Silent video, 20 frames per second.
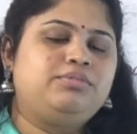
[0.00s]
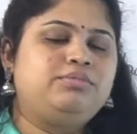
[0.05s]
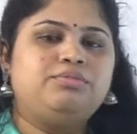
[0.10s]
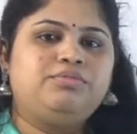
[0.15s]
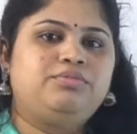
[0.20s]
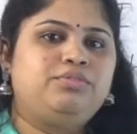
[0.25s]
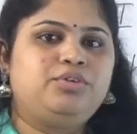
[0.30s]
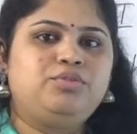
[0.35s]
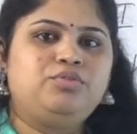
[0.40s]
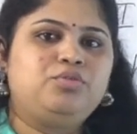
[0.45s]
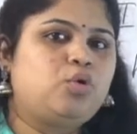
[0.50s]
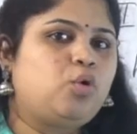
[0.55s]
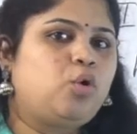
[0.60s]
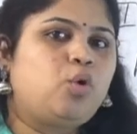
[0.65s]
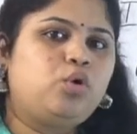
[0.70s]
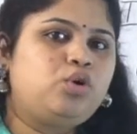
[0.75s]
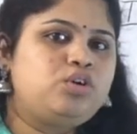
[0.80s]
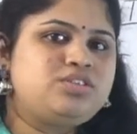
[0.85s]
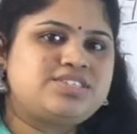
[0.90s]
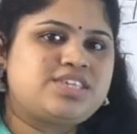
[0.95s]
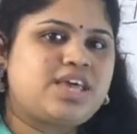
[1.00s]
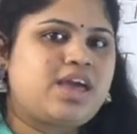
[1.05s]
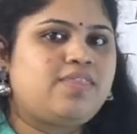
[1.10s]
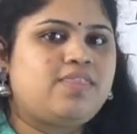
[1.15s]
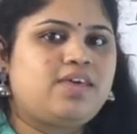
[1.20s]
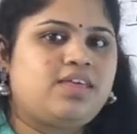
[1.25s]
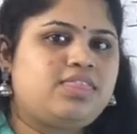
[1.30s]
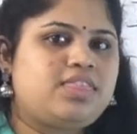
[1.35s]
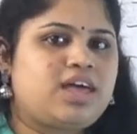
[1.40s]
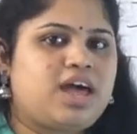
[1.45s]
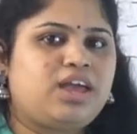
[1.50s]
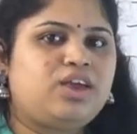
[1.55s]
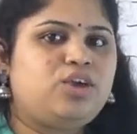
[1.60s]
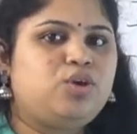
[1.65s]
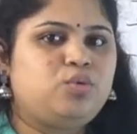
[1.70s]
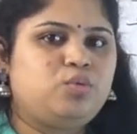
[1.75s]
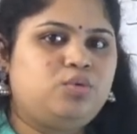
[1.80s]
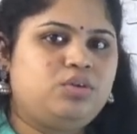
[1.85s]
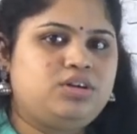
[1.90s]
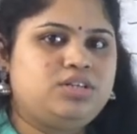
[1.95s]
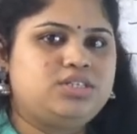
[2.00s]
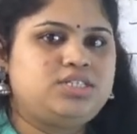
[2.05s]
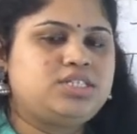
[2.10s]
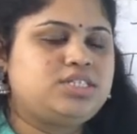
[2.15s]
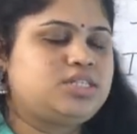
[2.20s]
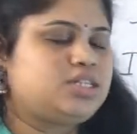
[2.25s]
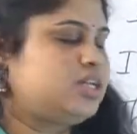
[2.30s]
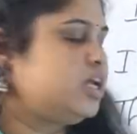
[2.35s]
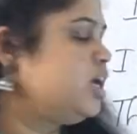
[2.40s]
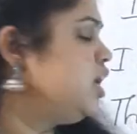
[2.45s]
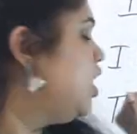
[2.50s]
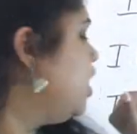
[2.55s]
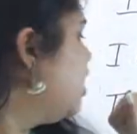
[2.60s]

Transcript: we won't say that thank you word, isn't it?